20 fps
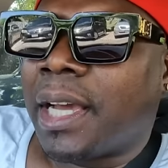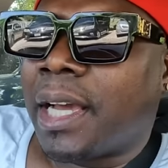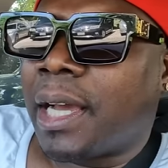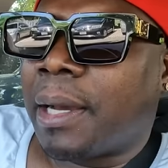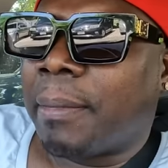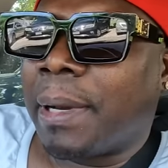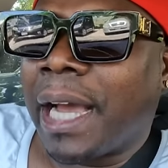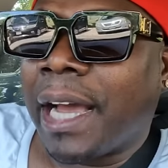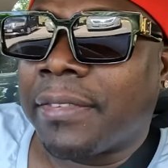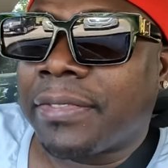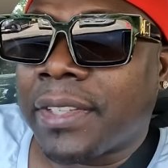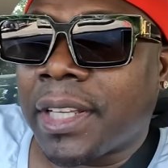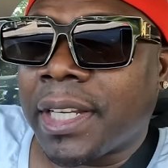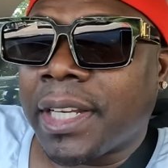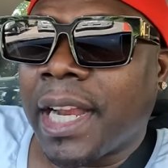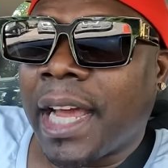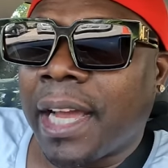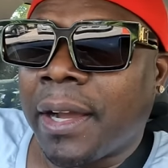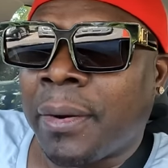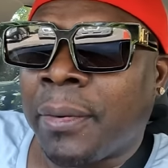After
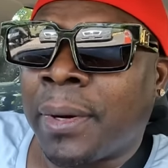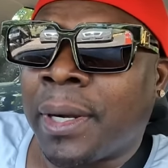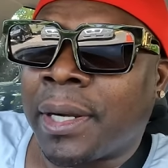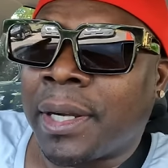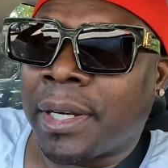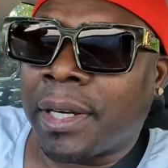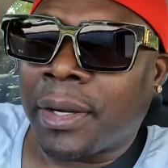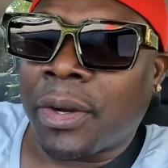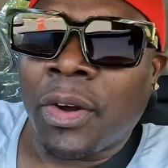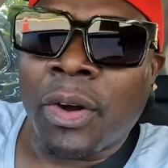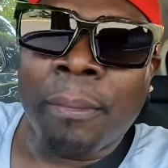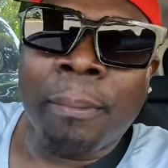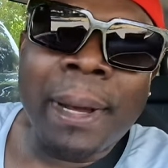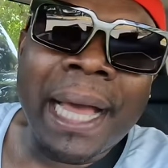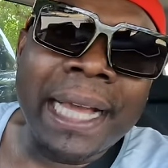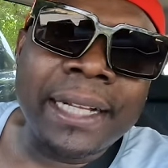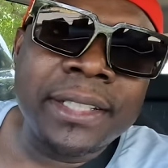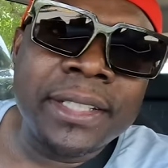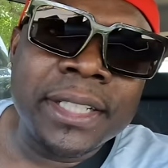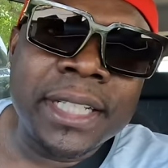that, we're gonna go
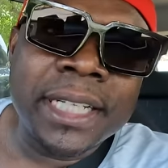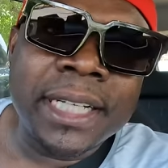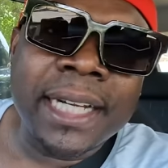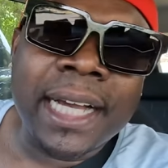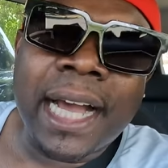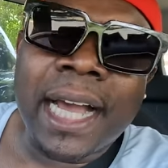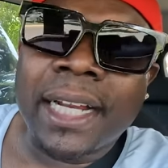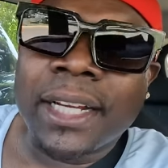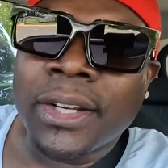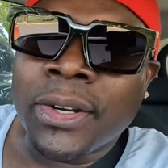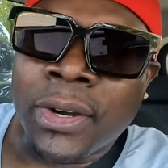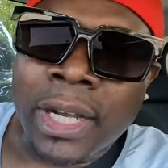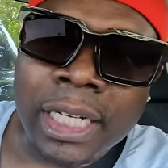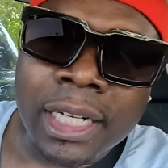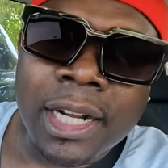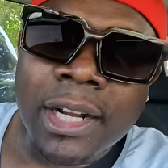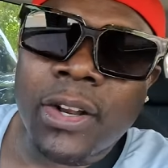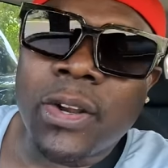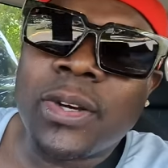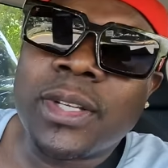back to the condo
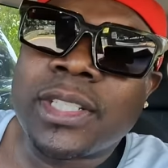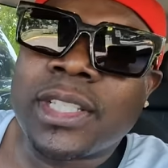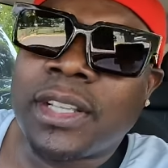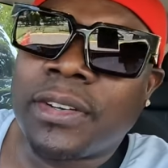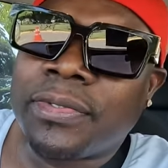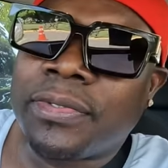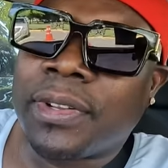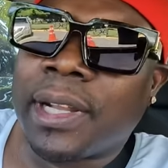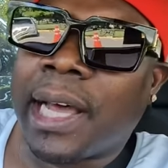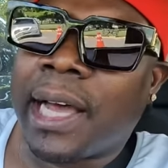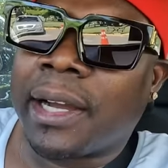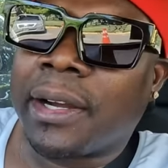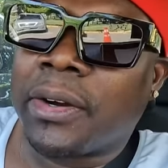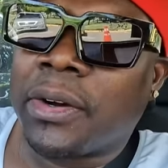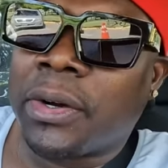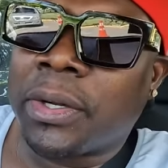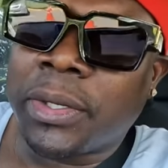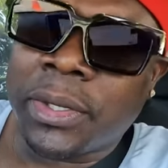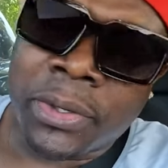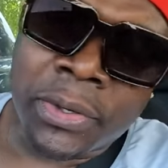and close the vlog
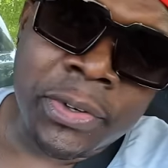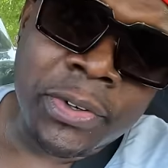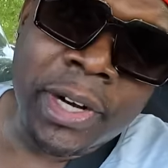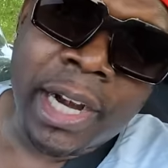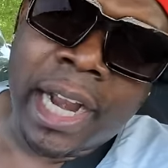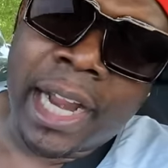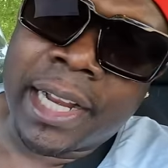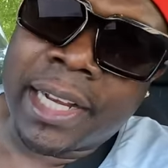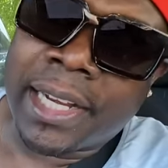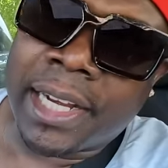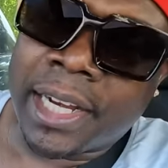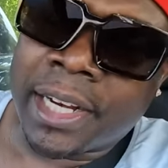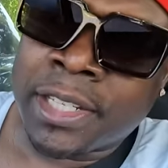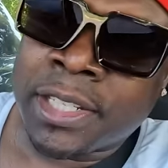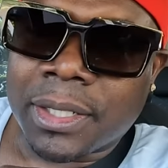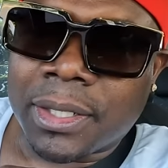out right there.